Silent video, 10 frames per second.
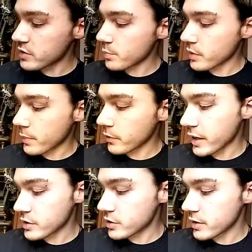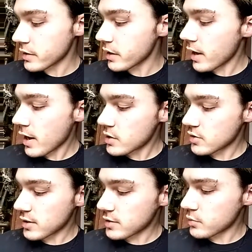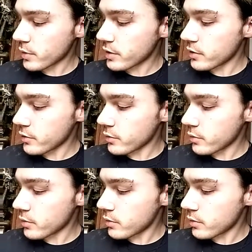preparation. So this is where you